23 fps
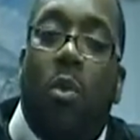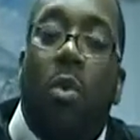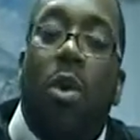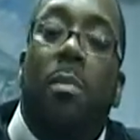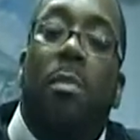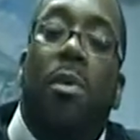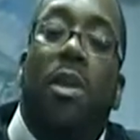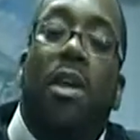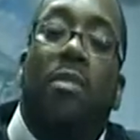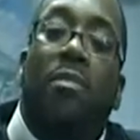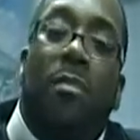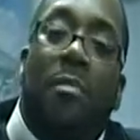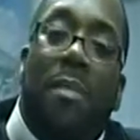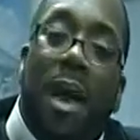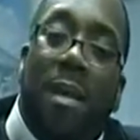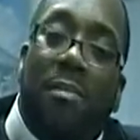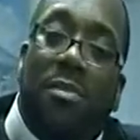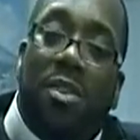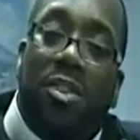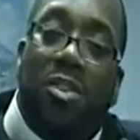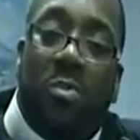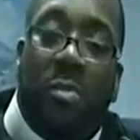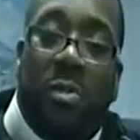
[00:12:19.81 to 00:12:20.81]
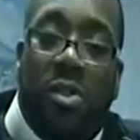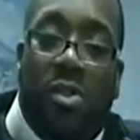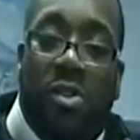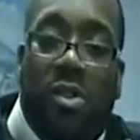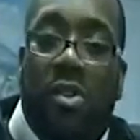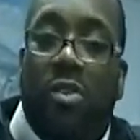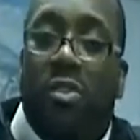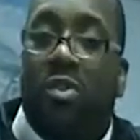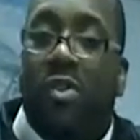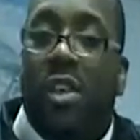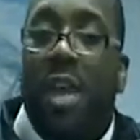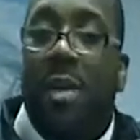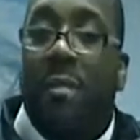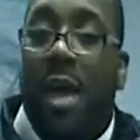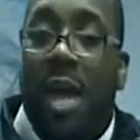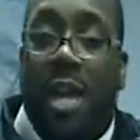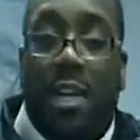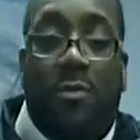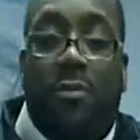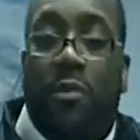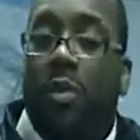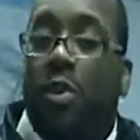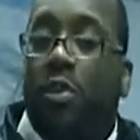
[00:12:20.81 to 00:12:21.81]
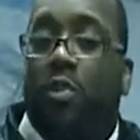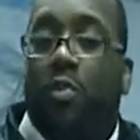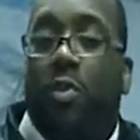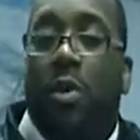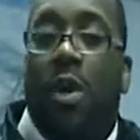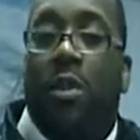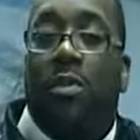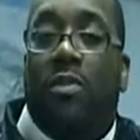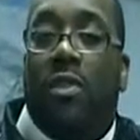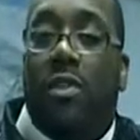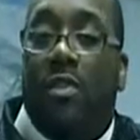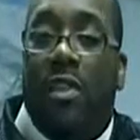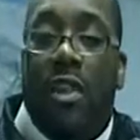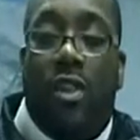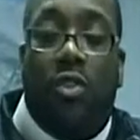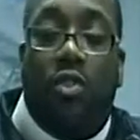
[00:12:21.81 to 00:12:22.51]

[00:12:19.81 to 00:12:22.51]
We believe in baptism in Jesus' name. Acts 4 and 12 said,